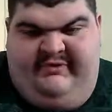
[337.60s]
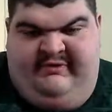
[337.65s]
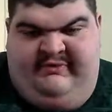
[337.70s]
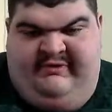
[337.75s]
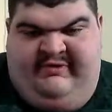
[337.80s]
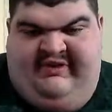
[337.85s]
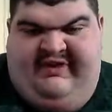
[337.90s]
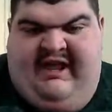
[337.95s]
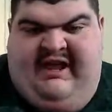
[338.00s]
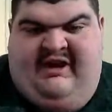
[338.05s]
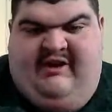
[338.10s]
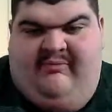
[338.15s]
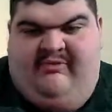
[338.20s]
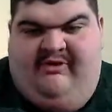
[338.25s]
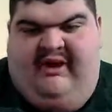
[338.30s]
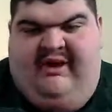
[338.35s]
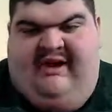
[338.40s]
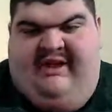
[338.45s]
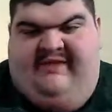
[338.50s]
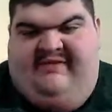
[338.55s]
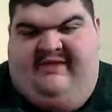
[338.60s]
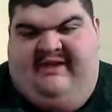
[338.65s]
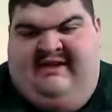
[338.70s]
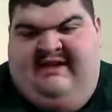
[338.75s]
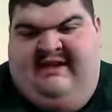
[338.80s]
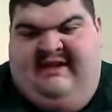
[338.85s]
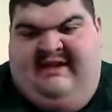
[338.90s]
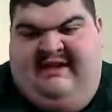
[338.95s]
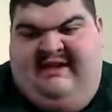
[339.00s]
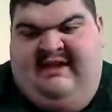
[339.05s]
but Daniel Bryan, I think
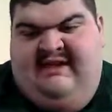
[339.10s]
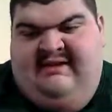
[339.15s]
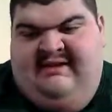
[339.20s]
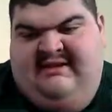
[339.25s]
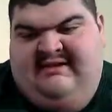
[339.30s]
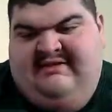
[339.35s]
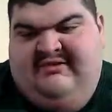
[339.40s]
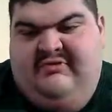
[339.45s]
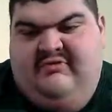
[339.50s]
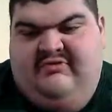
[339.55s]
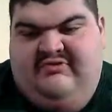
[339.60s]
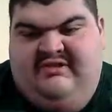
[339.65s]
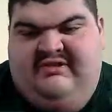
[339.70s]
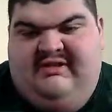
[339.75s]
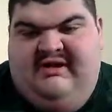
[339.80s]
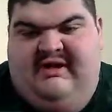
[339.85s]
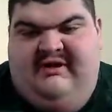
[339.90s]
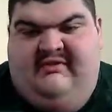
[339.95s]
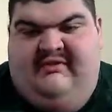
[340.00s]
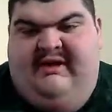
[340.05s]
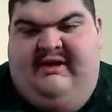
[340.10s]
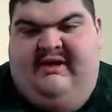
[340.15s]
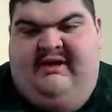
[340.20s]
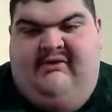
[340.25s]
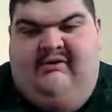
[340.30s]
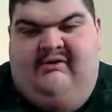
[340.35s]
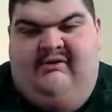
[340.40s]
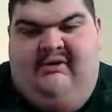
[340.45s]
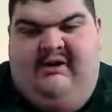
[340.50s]
he needs to lose the title now.